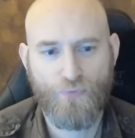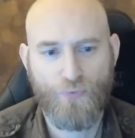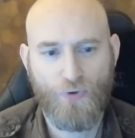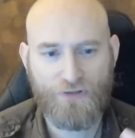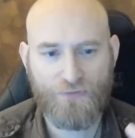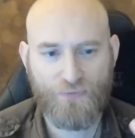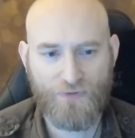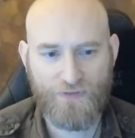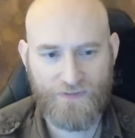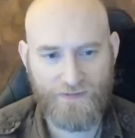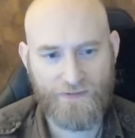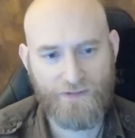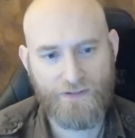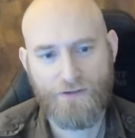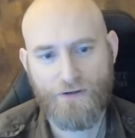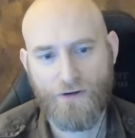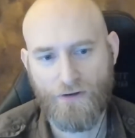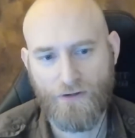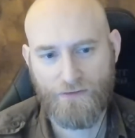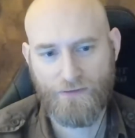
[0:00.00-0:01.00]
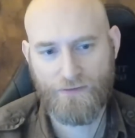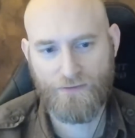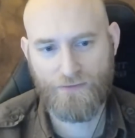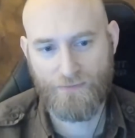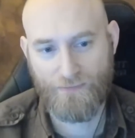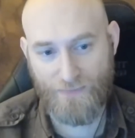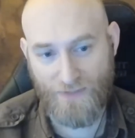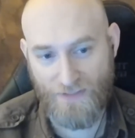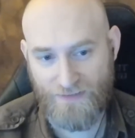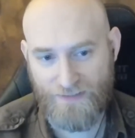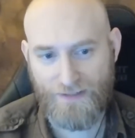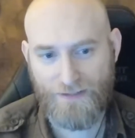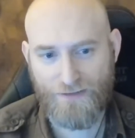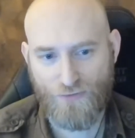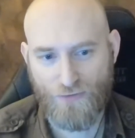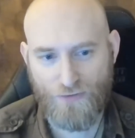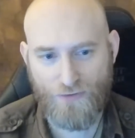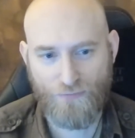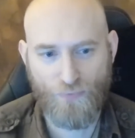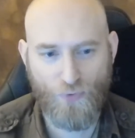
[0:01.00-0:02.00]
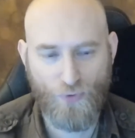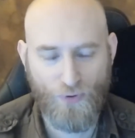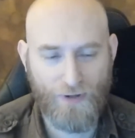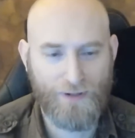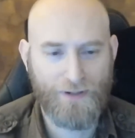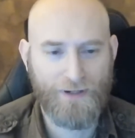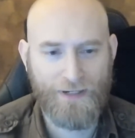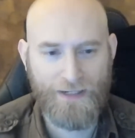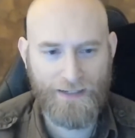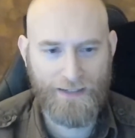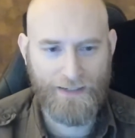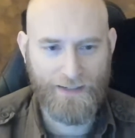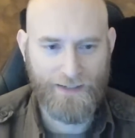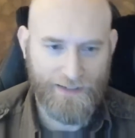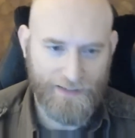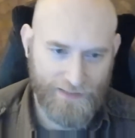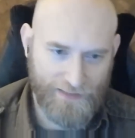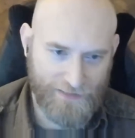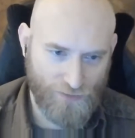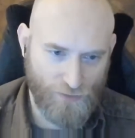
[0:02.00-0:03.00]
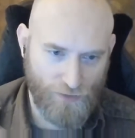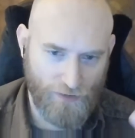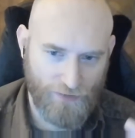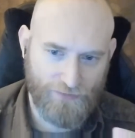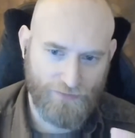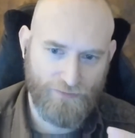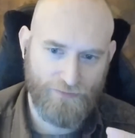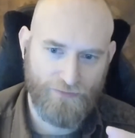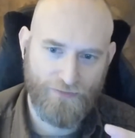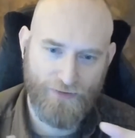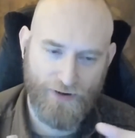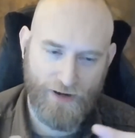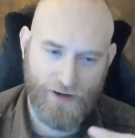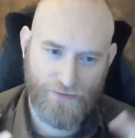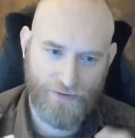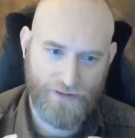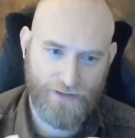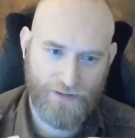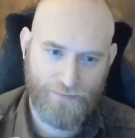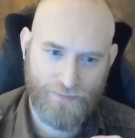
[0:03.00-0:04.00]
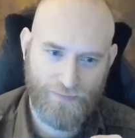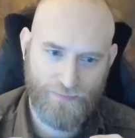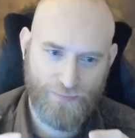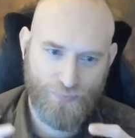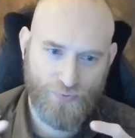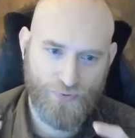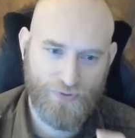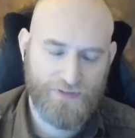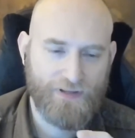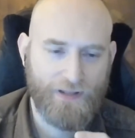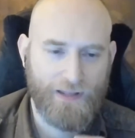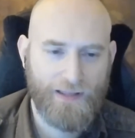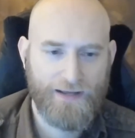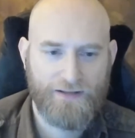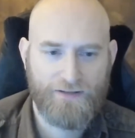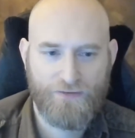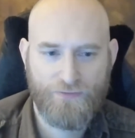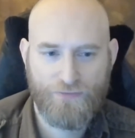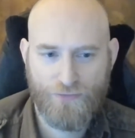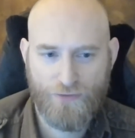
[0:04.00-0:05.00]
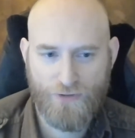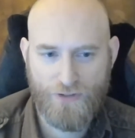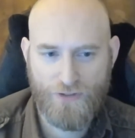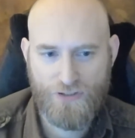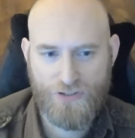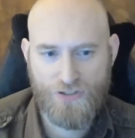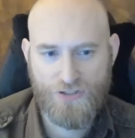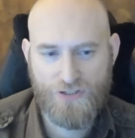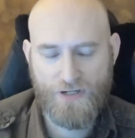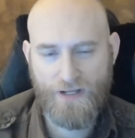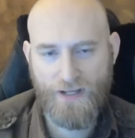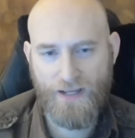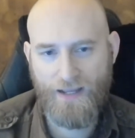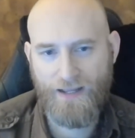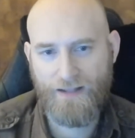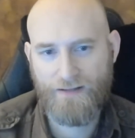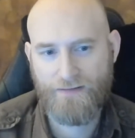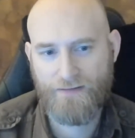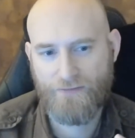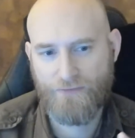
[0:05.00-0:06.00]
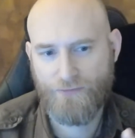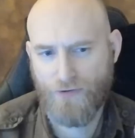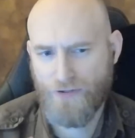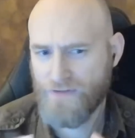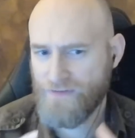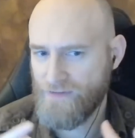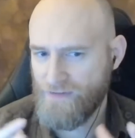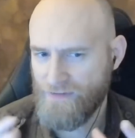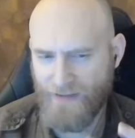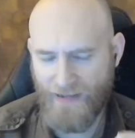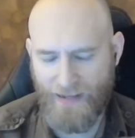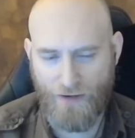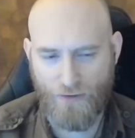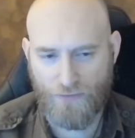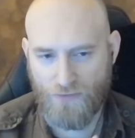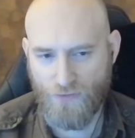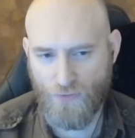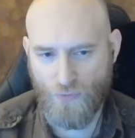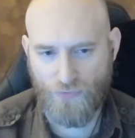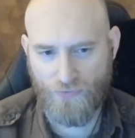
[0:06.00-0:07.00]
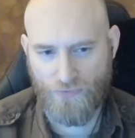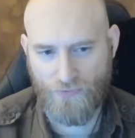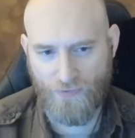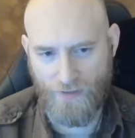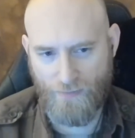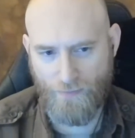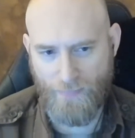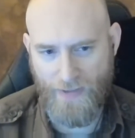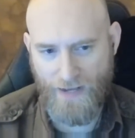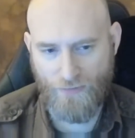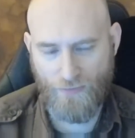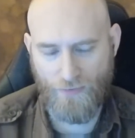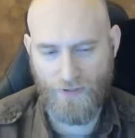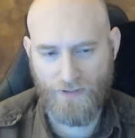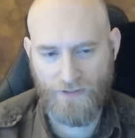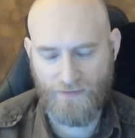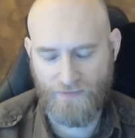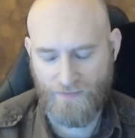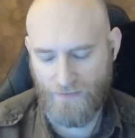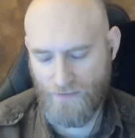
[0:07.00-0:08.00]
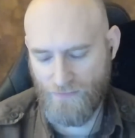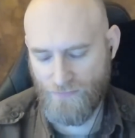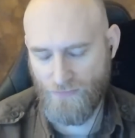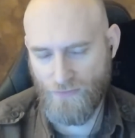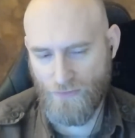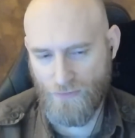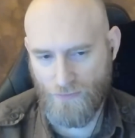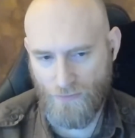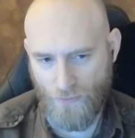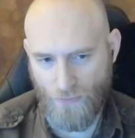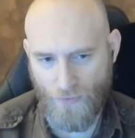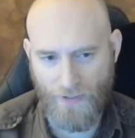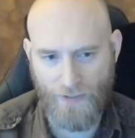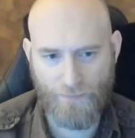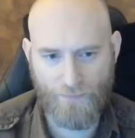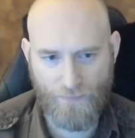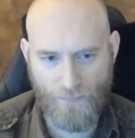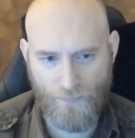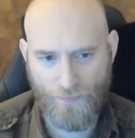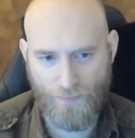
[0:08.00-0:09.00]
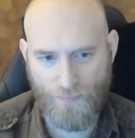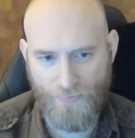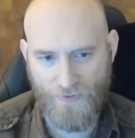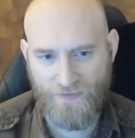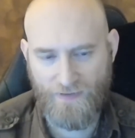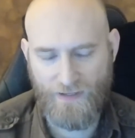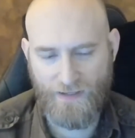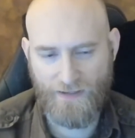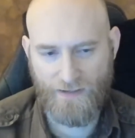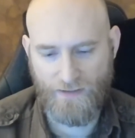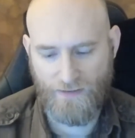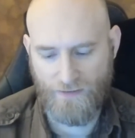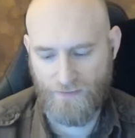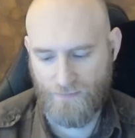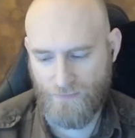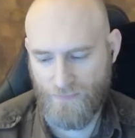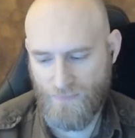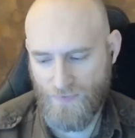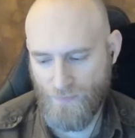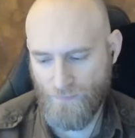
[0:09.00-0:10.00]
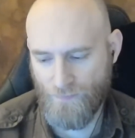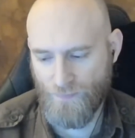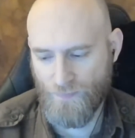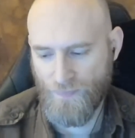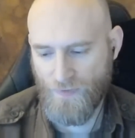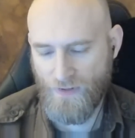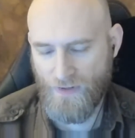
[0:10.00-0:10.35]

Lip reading: What we see on the TikTok war is often very pre-selected footage, and for instance, I looked also at manuals, and if you, or basically the